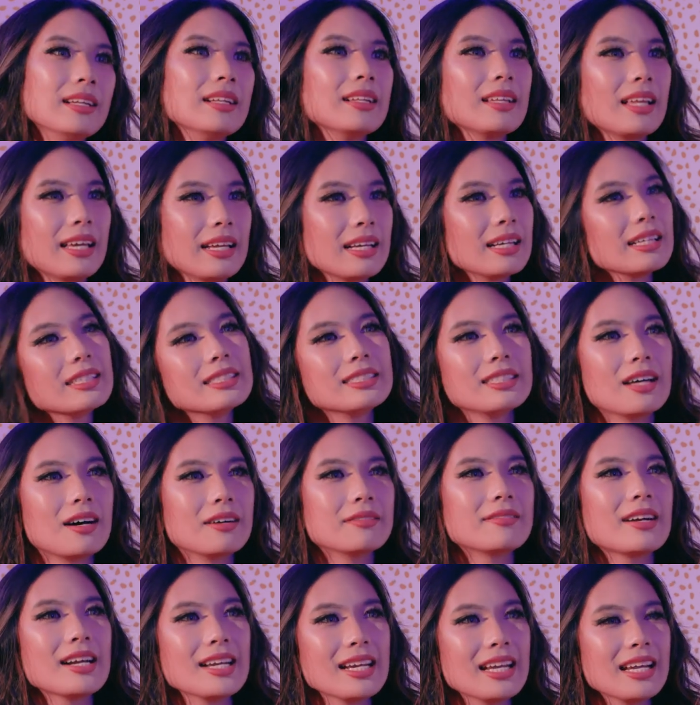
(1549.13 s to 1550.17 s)
like
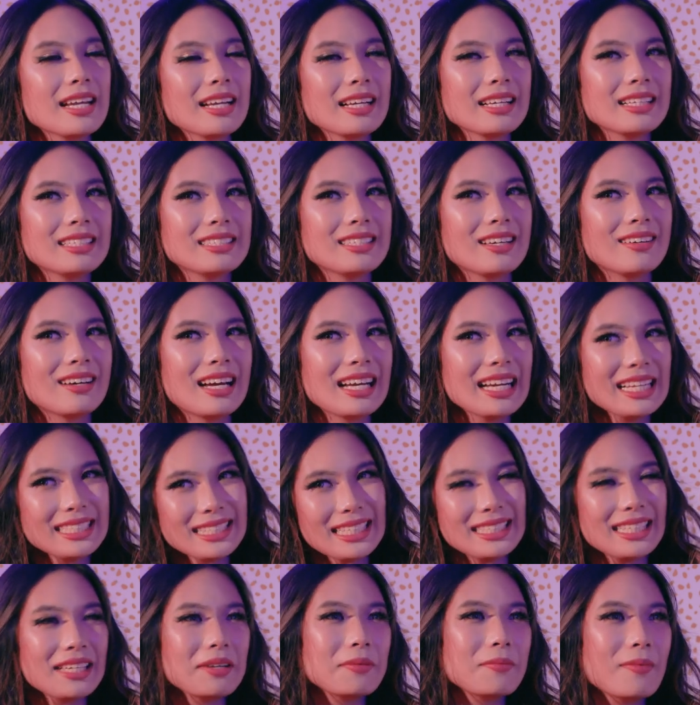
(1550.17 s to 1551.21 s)
songwriting. So I guess
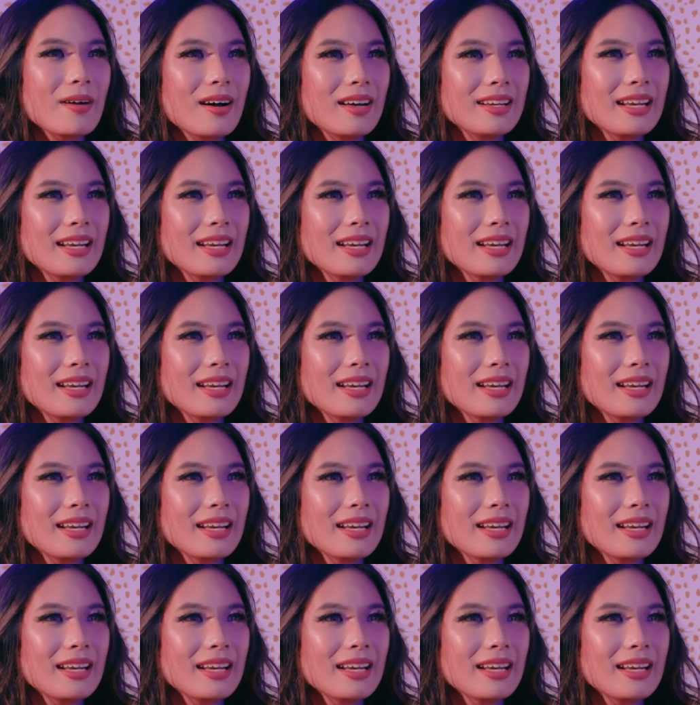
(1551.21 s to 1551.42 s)
that's like one